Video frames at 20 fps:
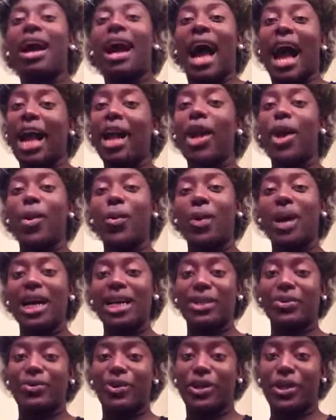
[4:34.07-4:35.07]
I
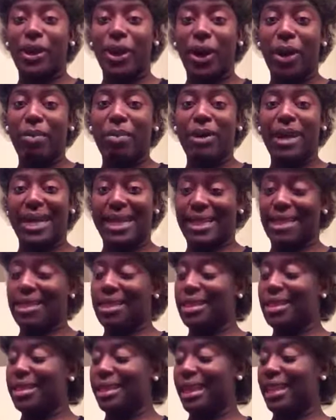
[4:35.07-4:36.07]
co-washed with the herbal
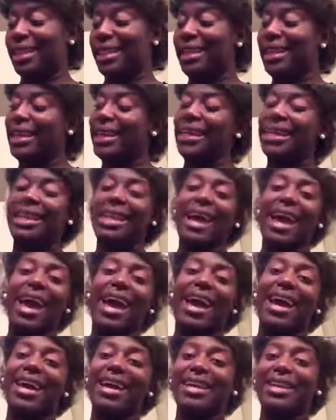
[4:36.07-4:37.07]
essence and then
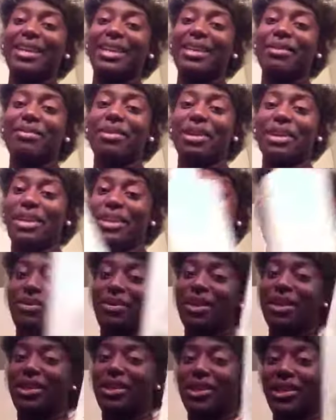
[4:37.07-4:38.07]
I deep conditioned
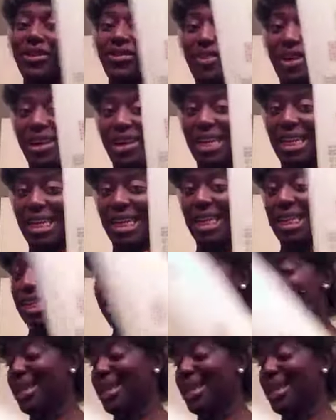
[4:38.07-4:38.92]
with the Giovanni's.